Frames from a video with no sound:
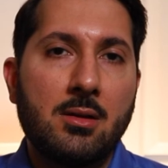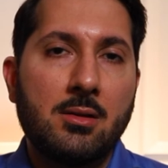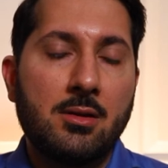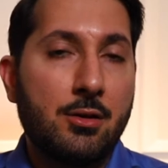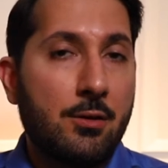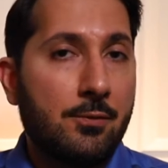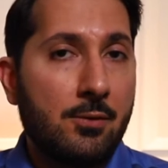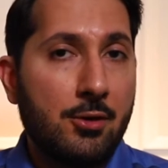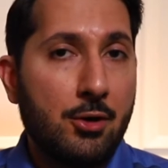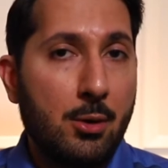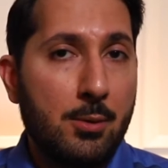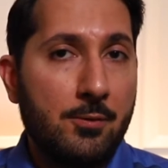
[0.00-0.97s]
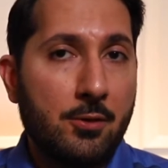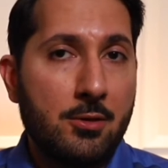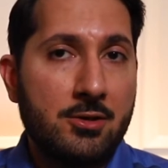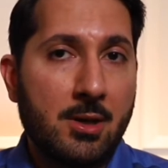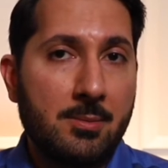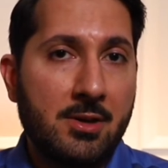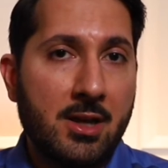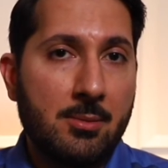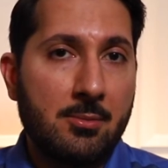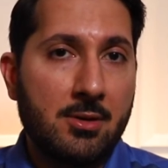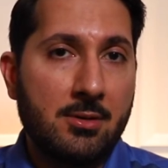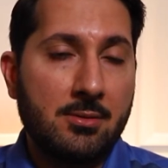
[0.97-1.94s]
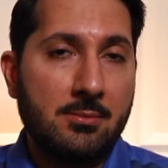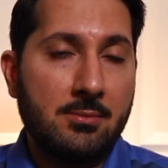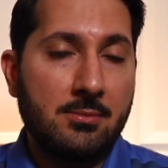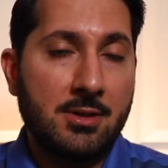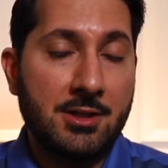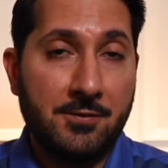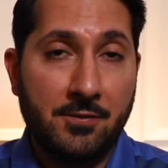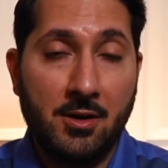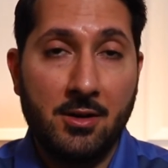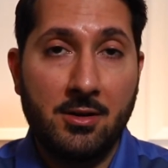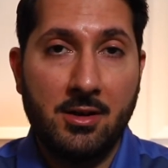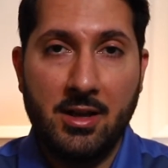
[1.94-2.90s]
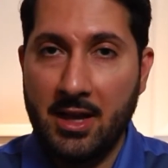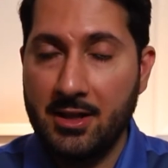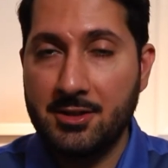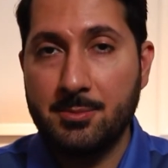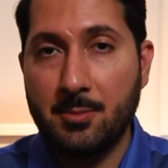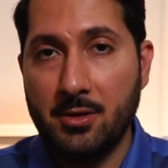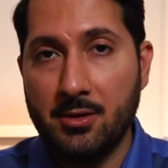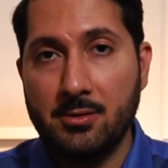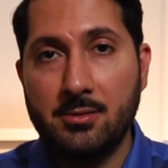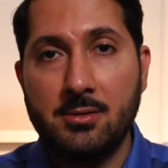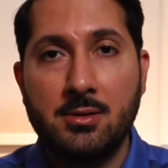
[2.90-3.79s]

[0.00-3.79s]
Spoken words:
The new Adobe Photoshop camera is fun and smart.